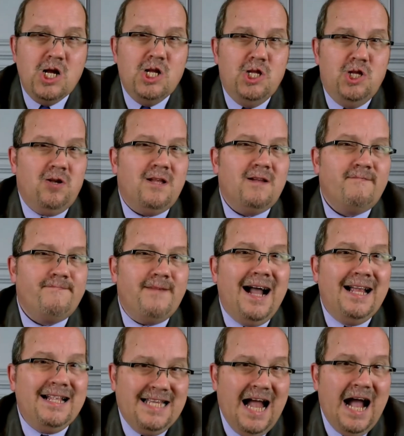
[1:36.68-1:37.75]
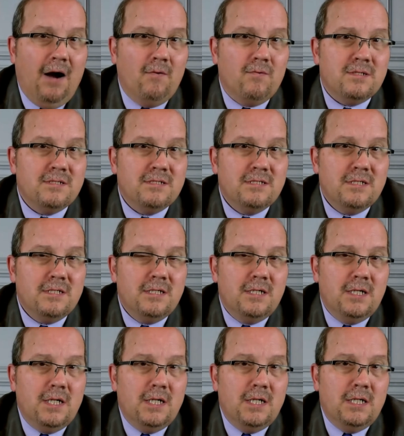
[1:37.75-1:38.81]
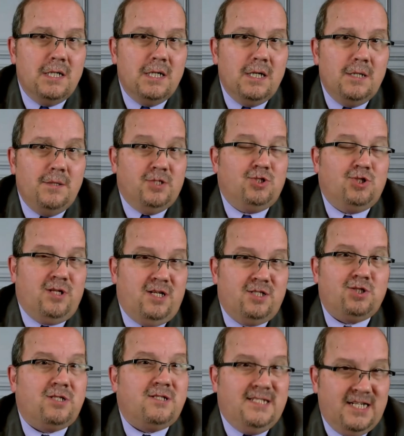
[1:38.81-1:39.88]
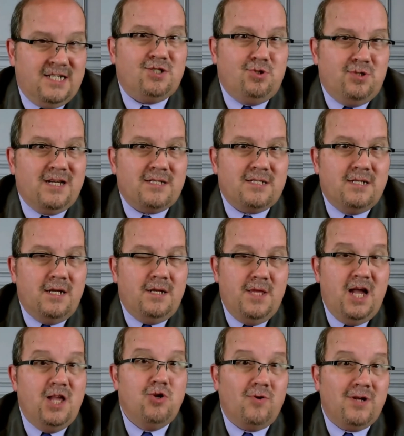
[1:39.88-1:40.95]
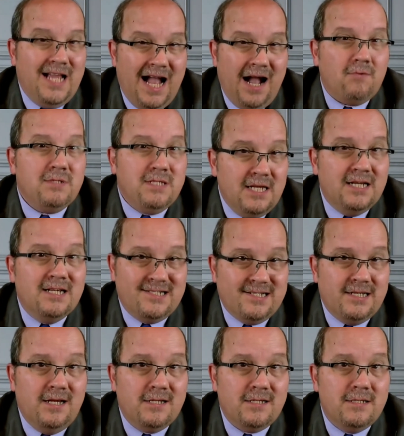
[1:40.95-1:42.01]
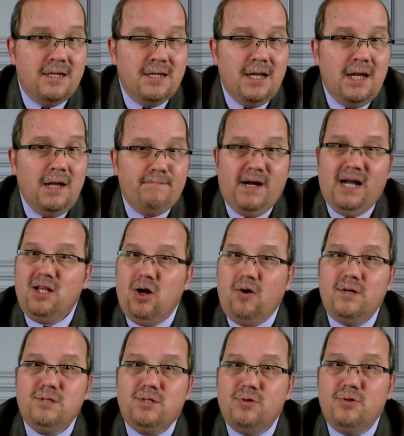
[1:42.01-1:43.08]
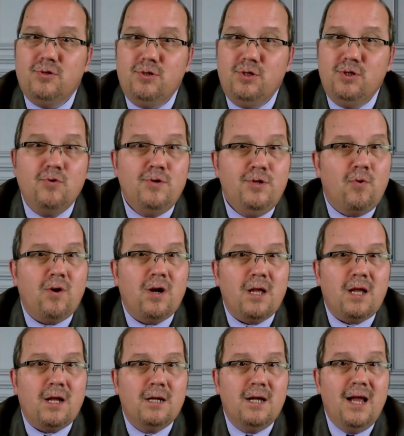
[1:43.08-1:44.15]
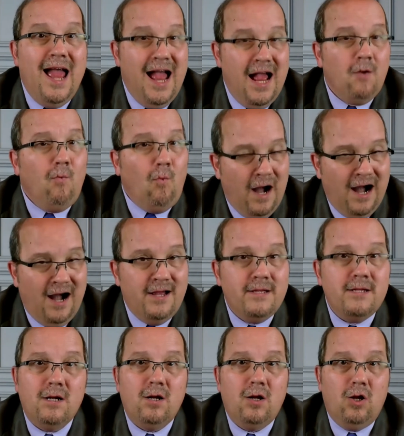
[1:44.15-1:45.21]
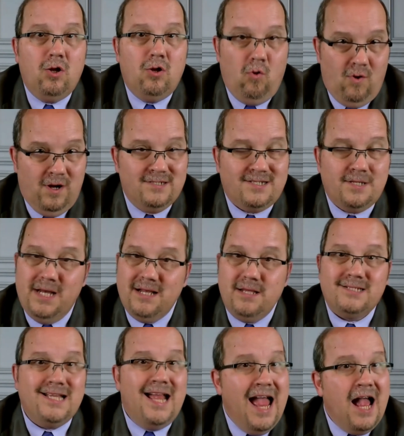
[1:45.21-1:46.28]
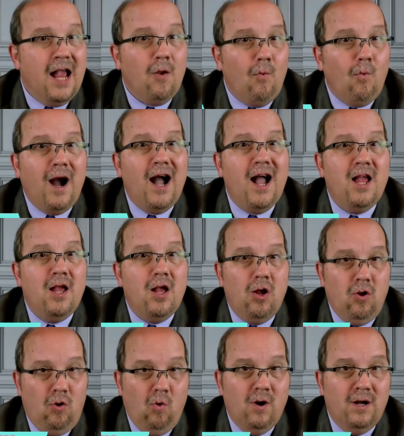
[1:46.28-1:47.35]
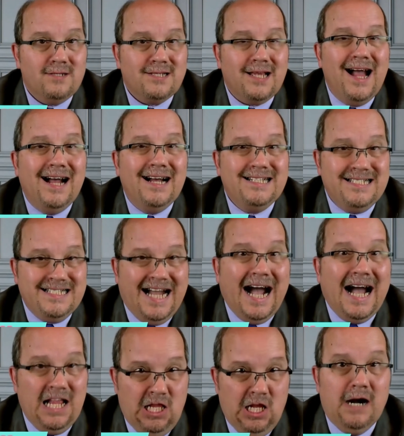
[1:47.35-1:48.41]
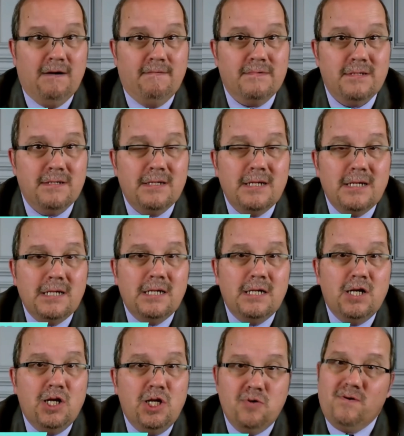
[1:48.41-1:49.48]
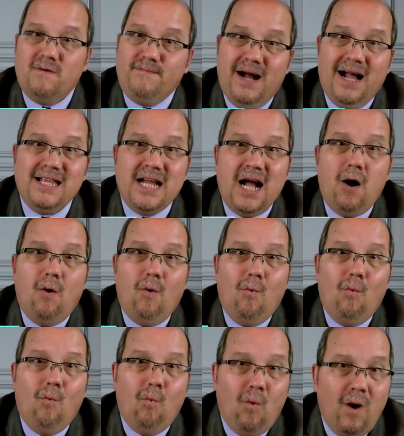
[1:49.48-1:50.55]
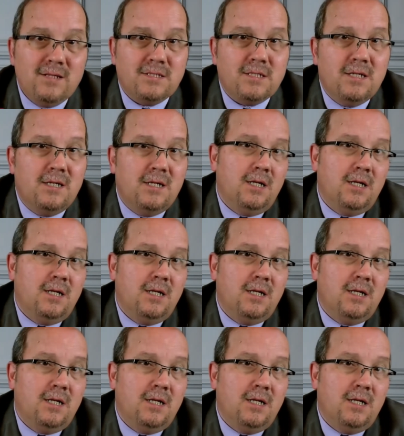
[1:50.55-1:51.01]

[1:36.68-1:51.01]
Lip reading: You can find out the judicial district that your county is in by going to New York NY courts, that is nycourts.gov. You'll find out what